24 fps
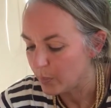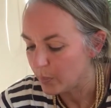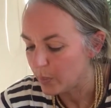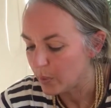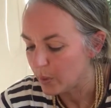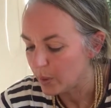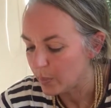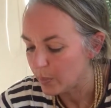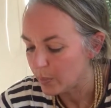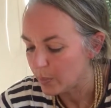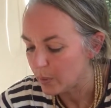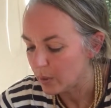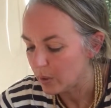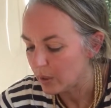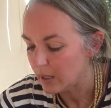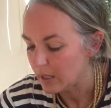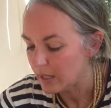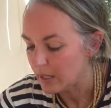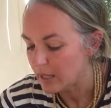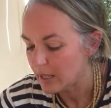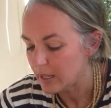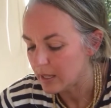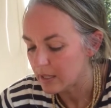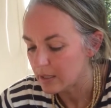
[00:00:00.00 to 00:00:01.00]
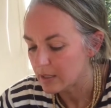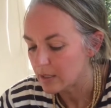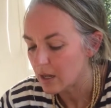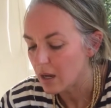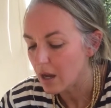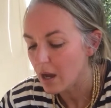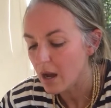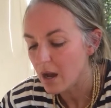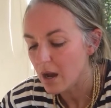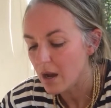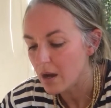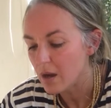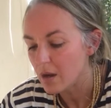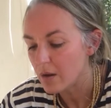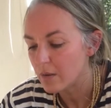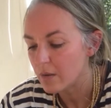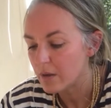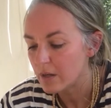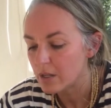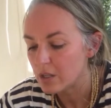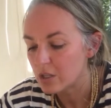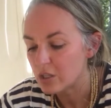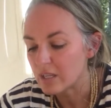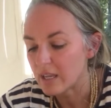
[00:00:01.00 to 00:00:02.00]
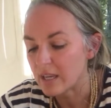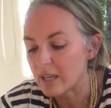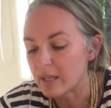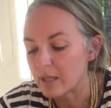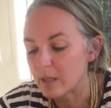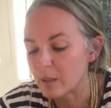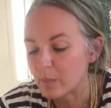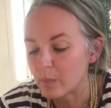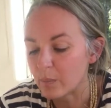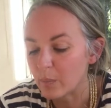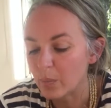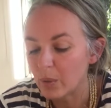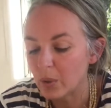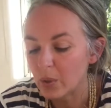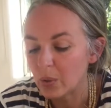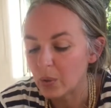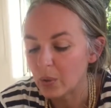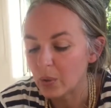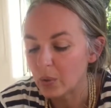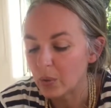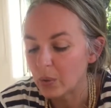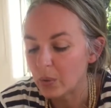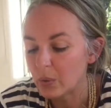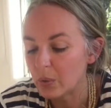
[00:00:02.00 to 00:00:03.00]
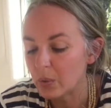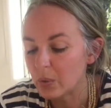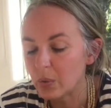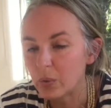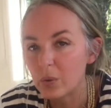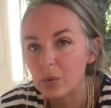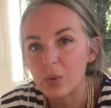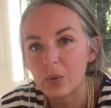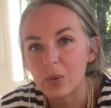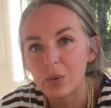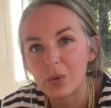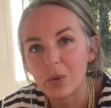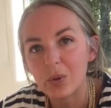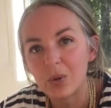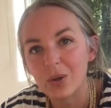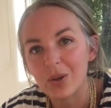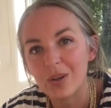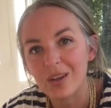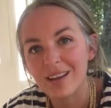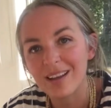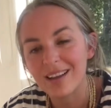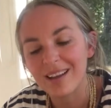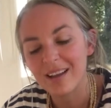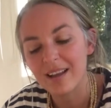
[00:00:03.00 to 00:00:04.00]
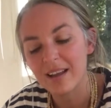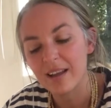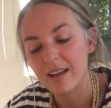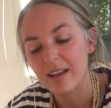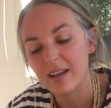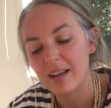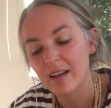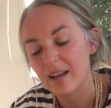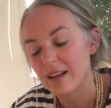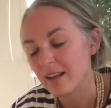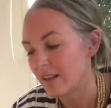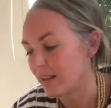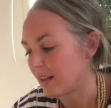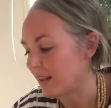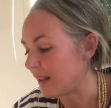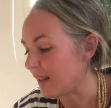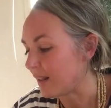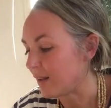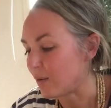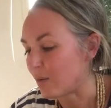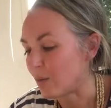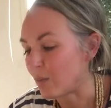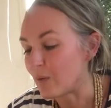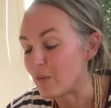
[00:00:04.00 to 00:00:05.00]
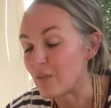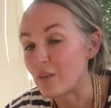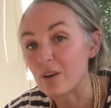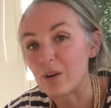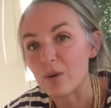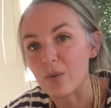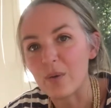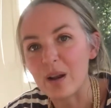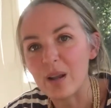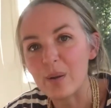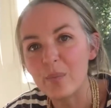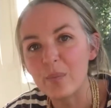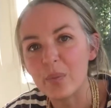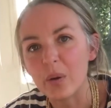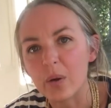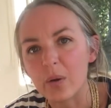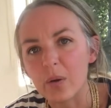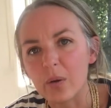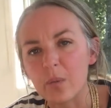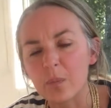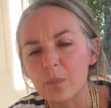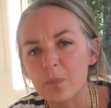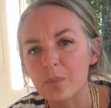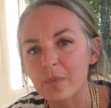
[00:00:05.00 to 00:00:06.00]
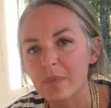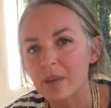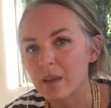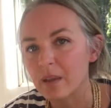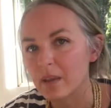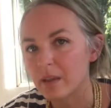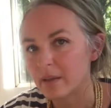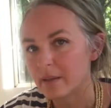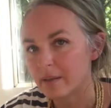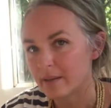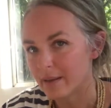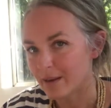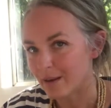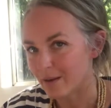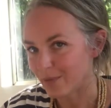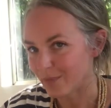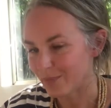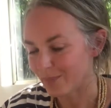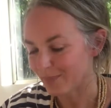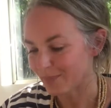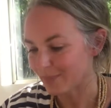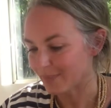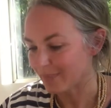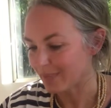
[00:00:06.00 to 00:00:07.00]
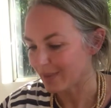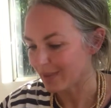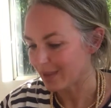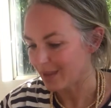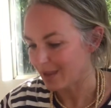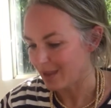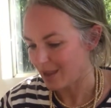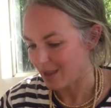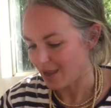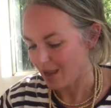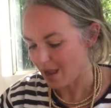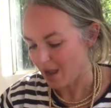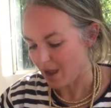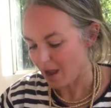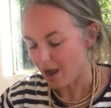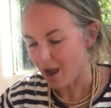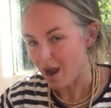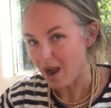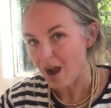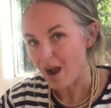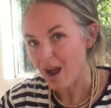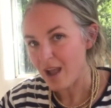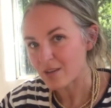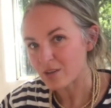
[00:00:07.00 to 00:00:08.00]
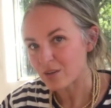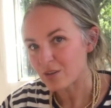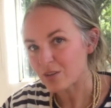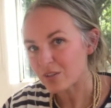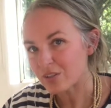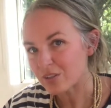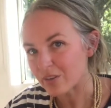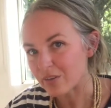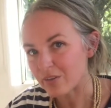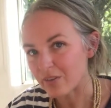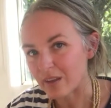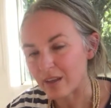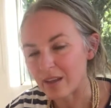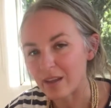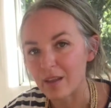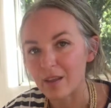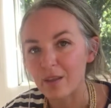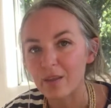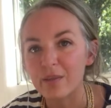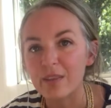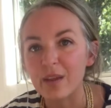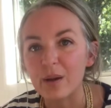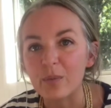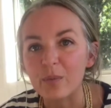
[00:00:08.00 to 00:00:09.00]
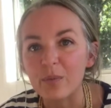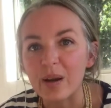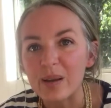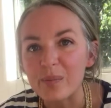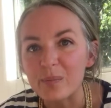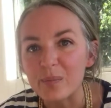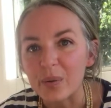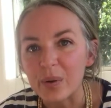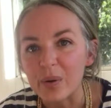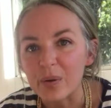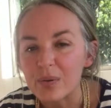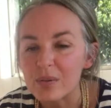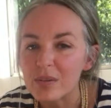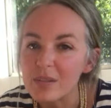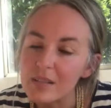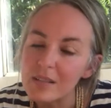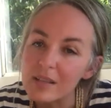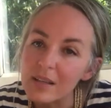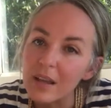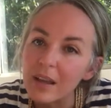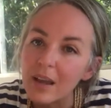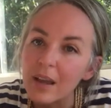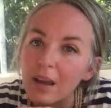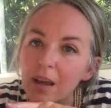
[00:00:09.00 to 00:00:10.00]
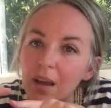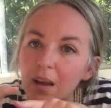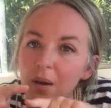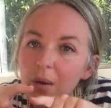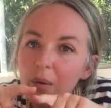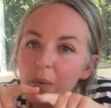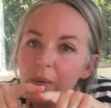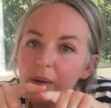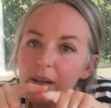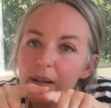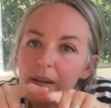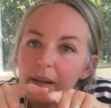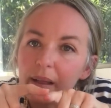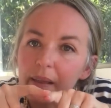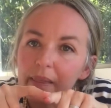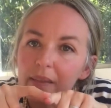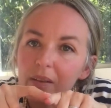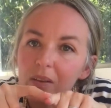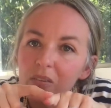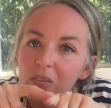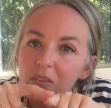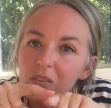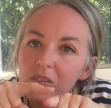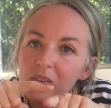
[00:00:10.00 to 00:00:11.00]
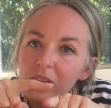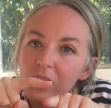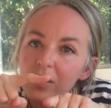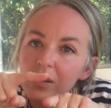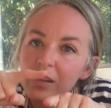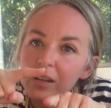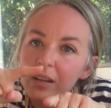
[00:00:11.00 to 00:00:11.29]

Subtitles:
purple and orange and blue. Now we've got a rainbow. Now I used to think that rainbows went like this,